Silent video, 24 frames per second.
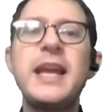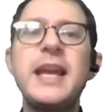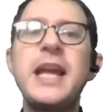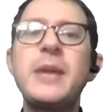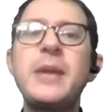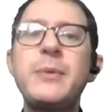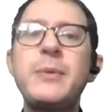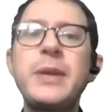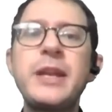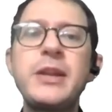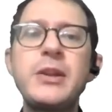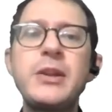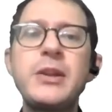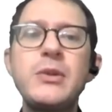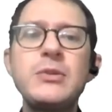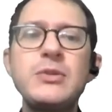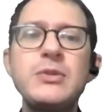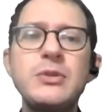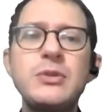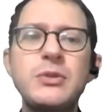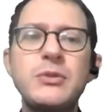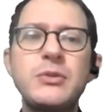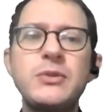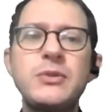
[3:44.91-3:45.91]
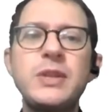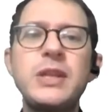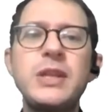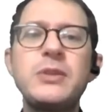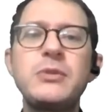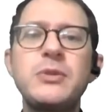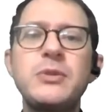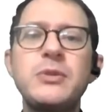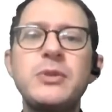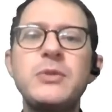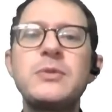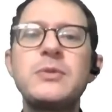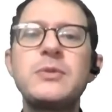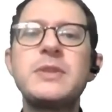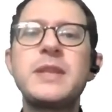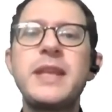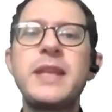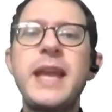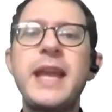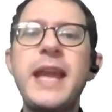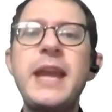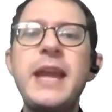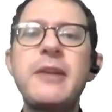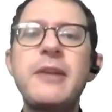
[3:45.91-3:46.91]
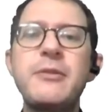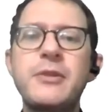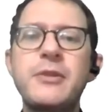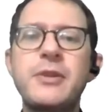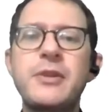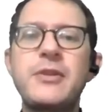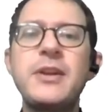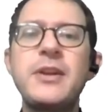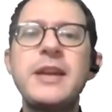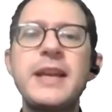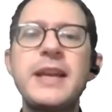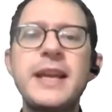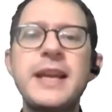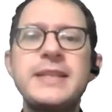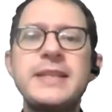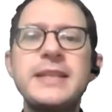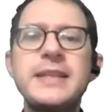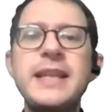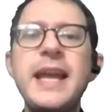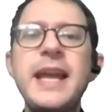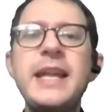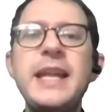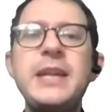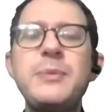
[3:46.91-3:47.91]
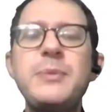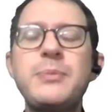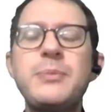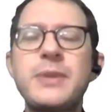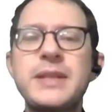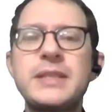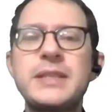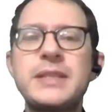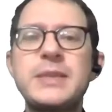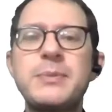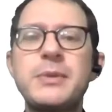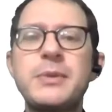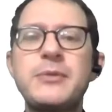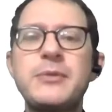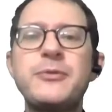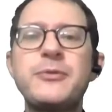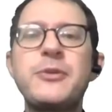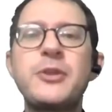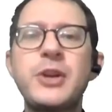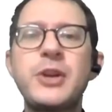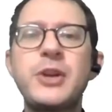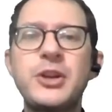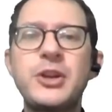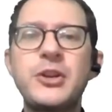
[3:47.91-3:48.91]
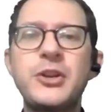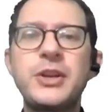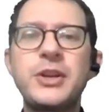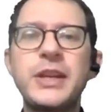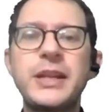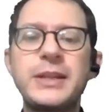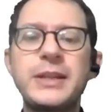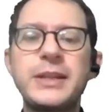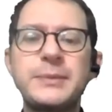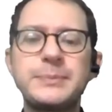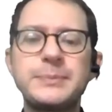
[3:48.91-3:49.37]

and we can also continue to use the error as the guiding principle for learning.